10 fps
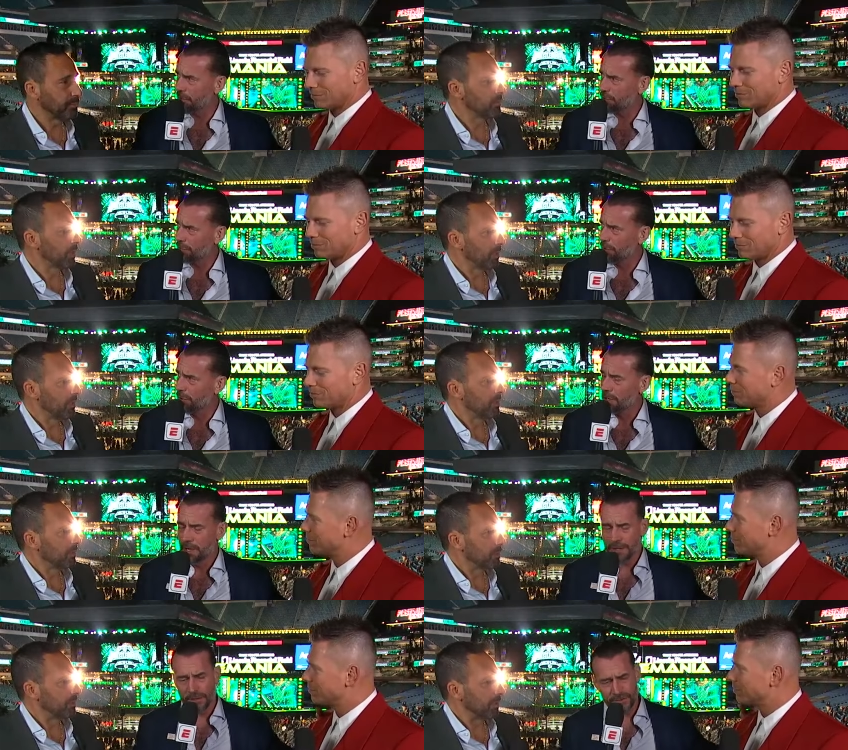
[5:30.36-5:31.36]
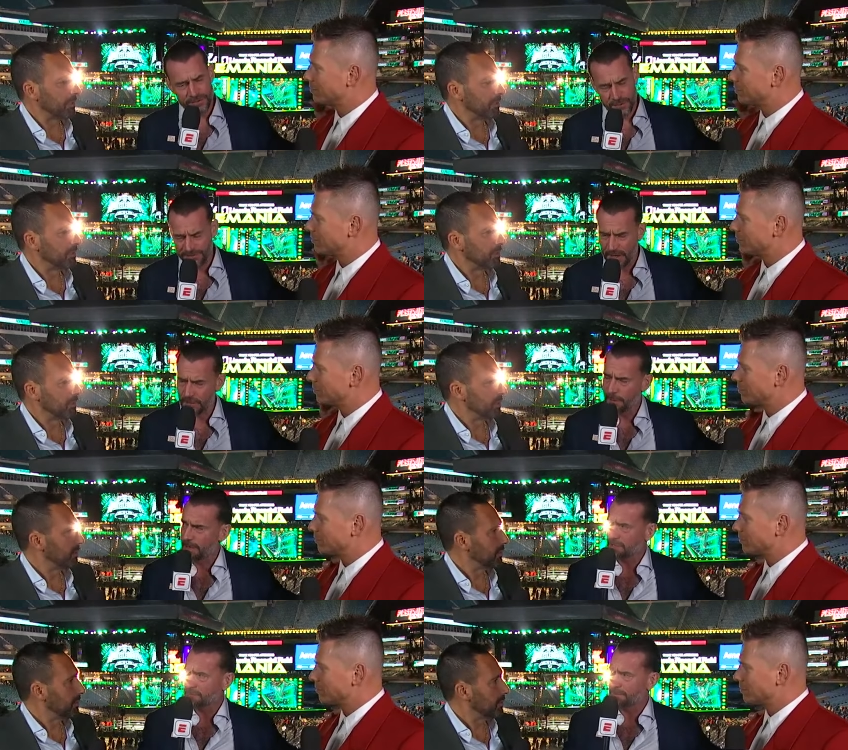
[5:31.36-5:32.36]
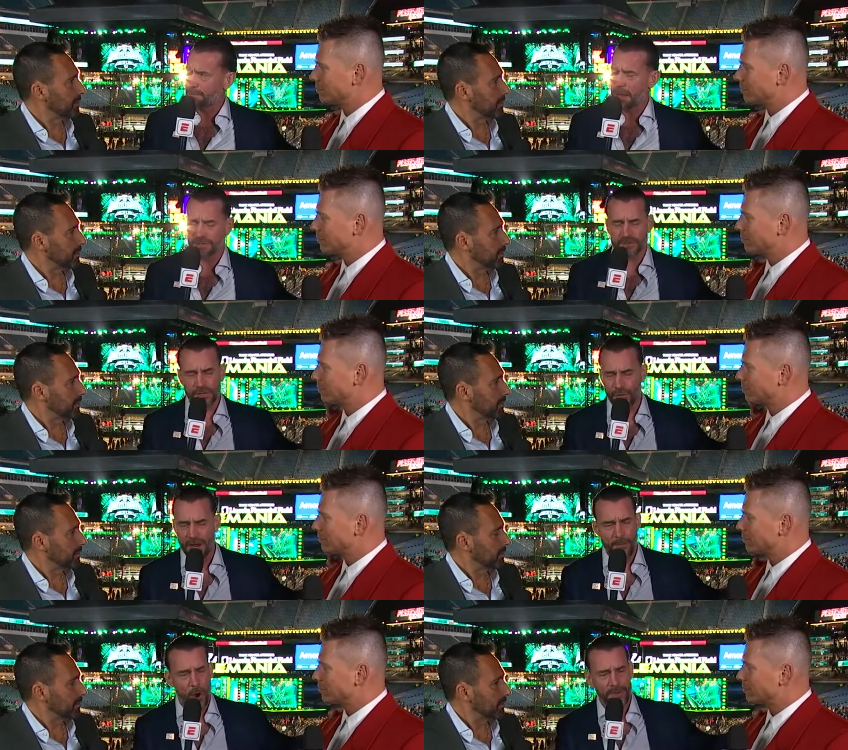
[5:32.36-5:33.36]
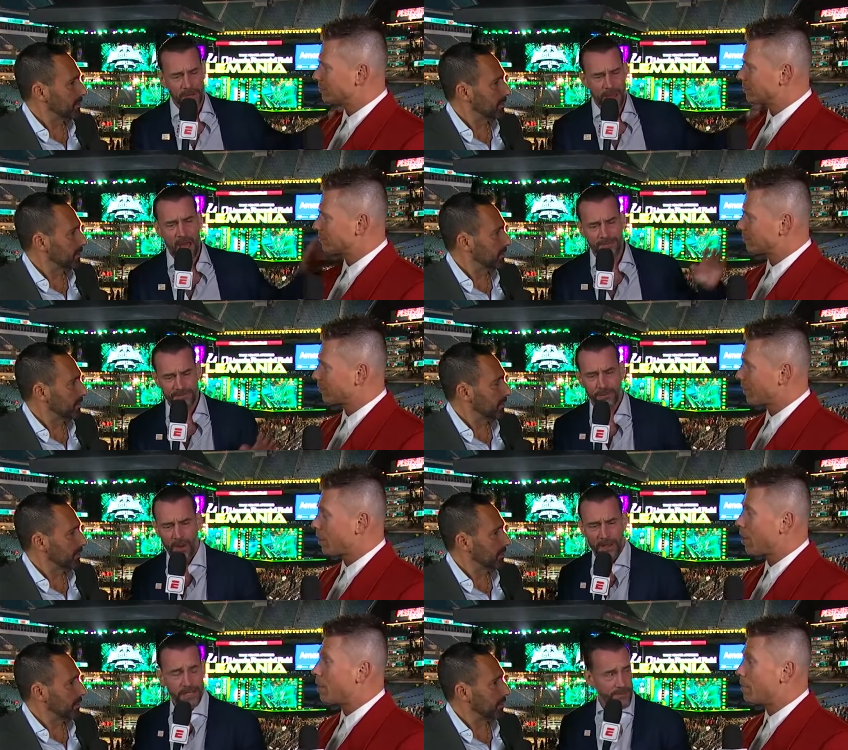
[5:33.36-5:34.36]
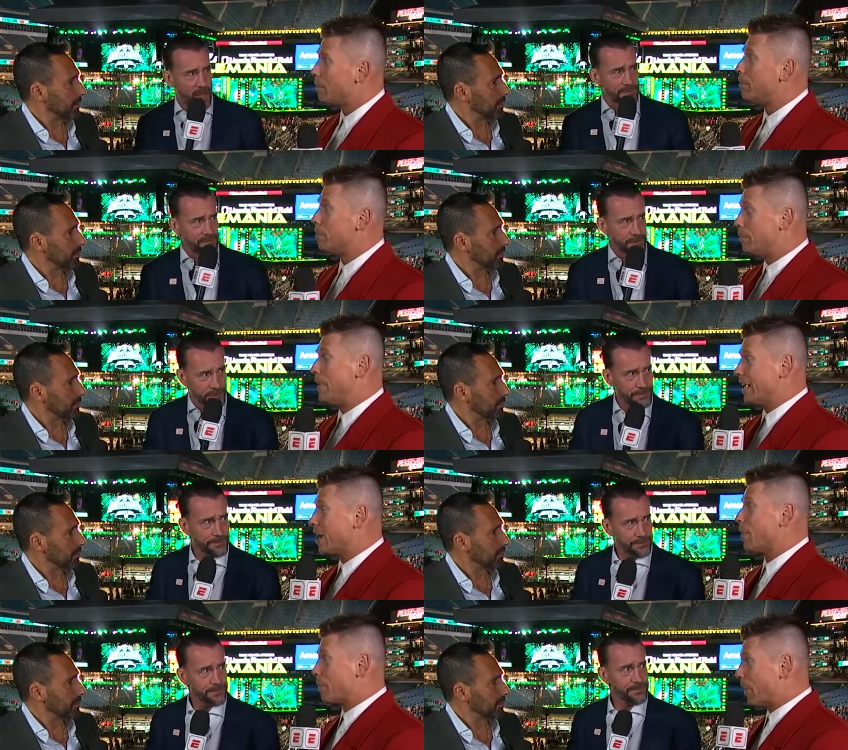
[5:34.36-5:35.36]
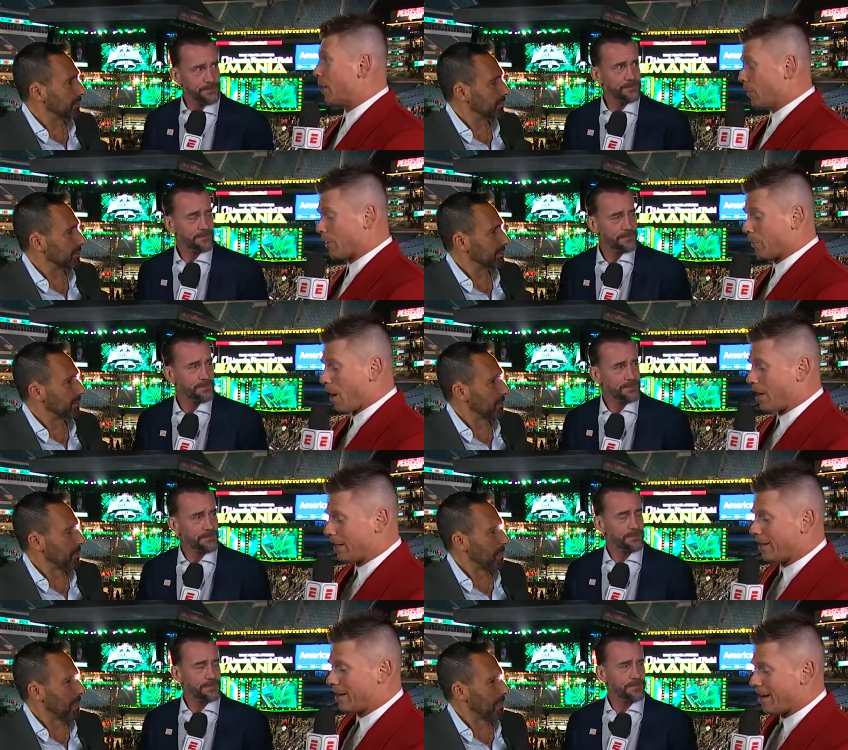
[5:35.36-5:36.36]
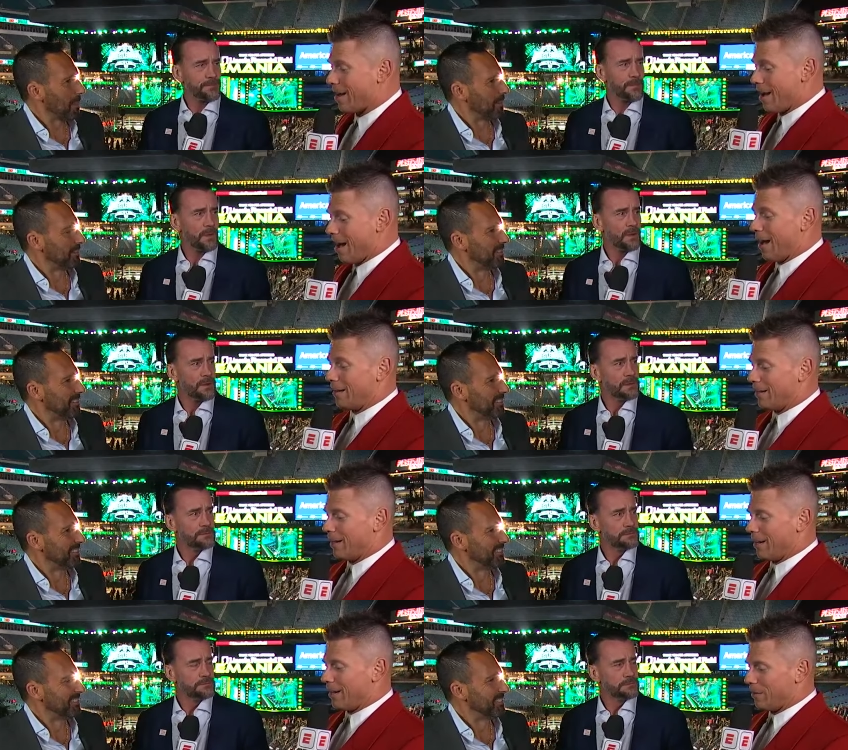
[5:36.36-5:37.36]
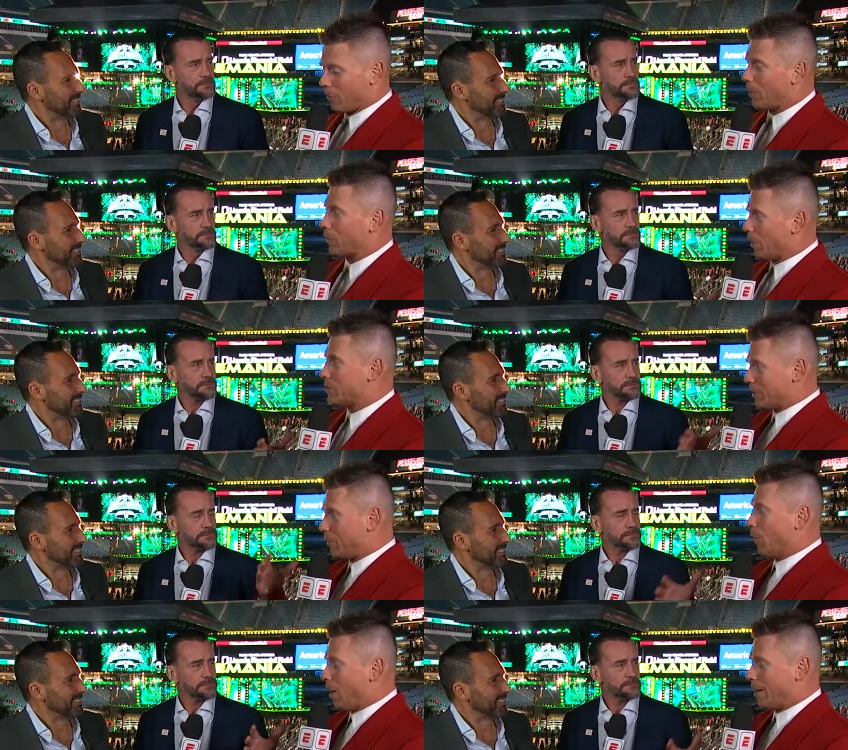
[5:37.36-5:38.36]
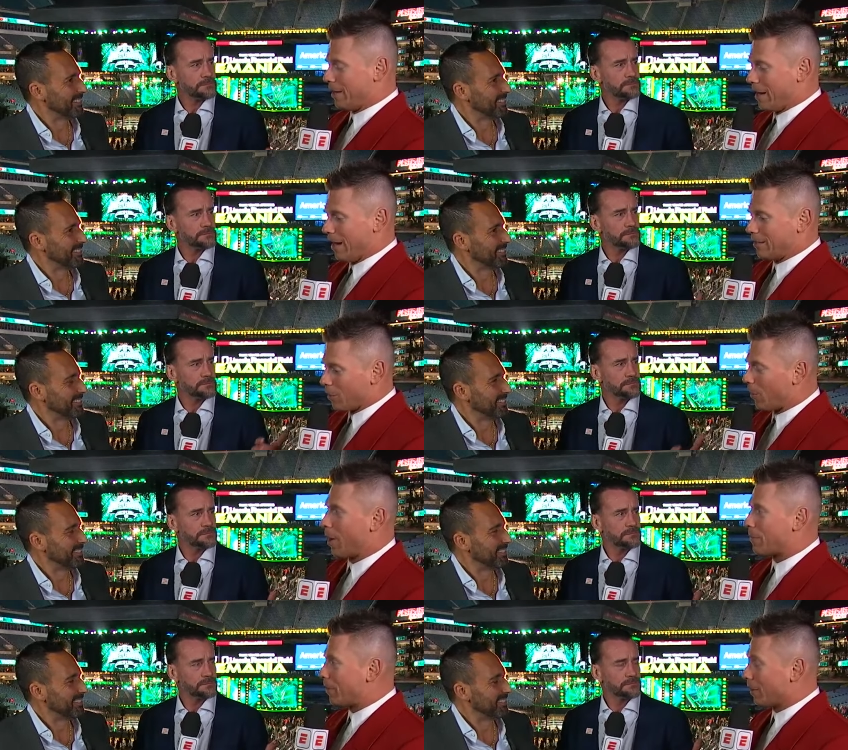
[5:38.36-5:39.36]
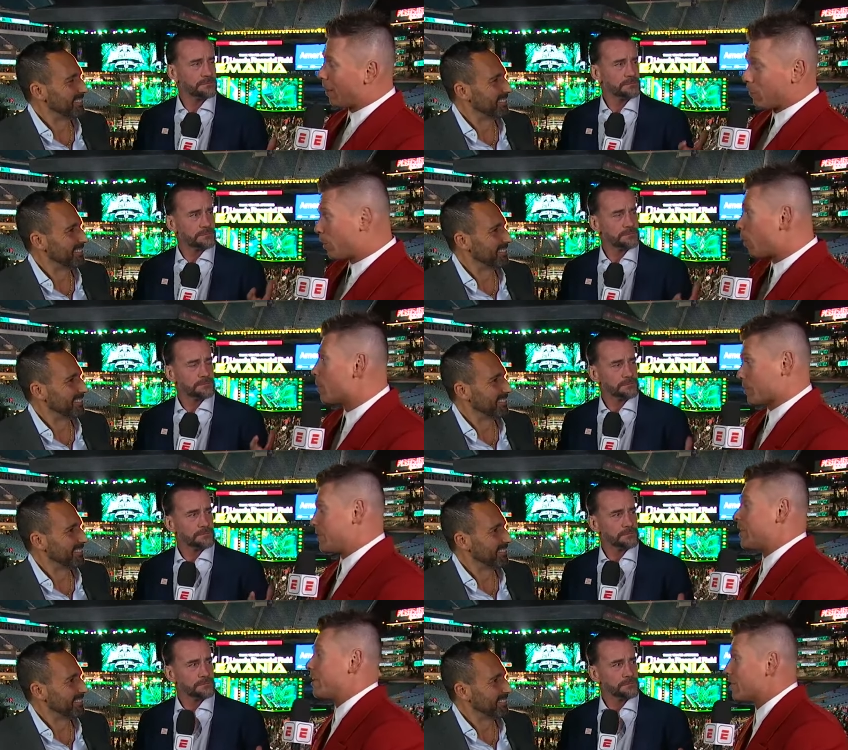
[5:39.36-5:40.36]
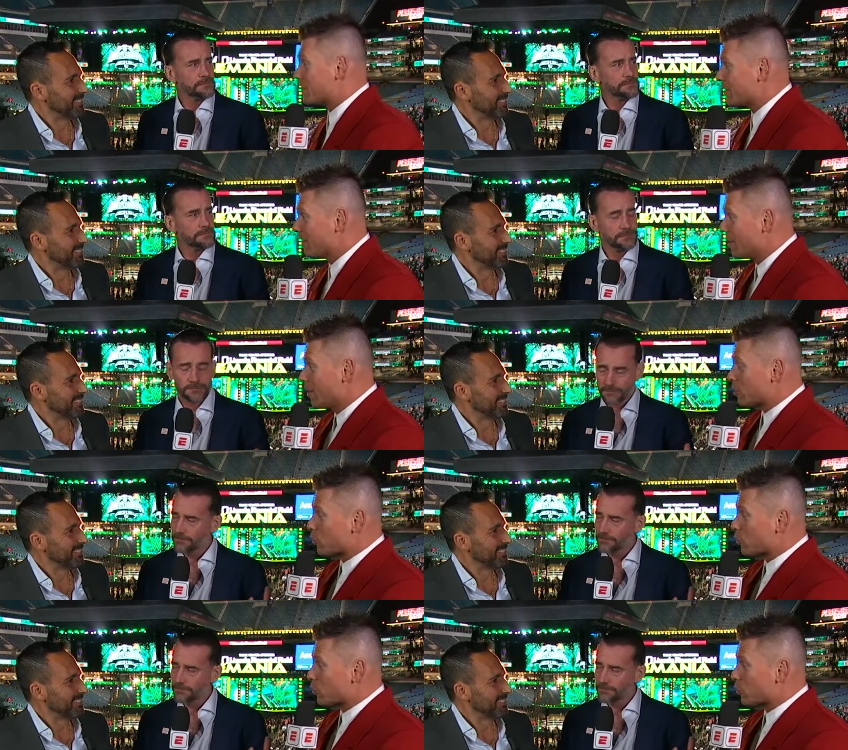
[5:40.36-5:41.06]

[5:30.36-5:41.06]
Speaker 1: the crew yeah. deserves everybody's respect. Just a great moment. I'm happy for Ronnie. I'm happy for you. Being
Speaker 2: up there with Ronnie and uh, once he won and going up there, like we were almost in tears just